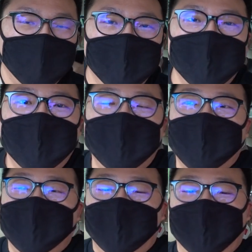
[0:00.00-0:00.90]
Yep.
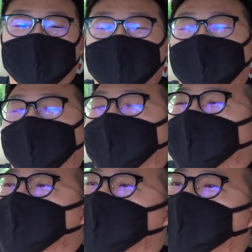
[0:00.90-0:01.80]

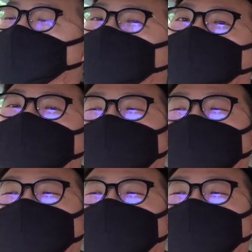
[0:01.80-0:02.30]
I need three more.